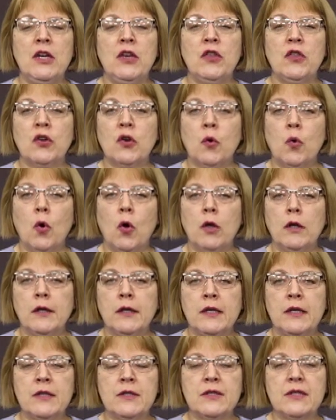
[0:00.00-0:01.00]
The
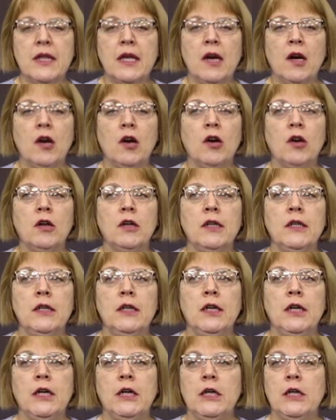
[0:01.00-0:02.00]
quality is there,
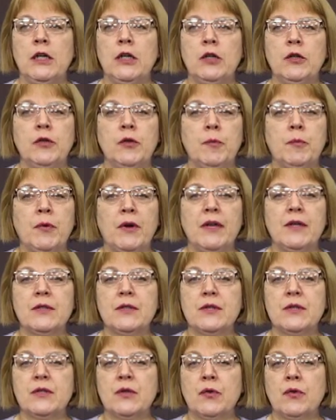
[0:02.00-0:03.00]
uh, the
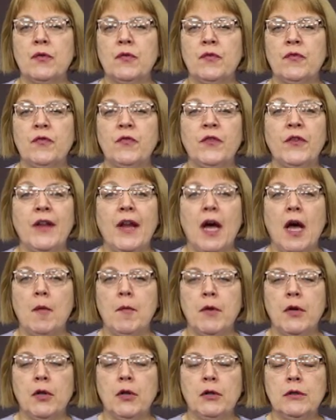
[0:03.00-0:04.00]
prices are
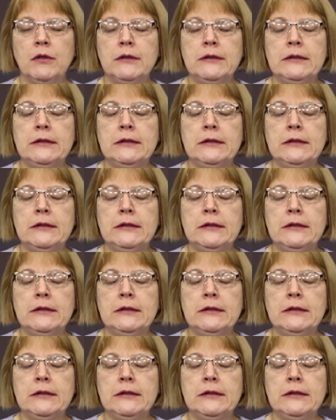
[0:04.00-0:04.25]
phenomenal.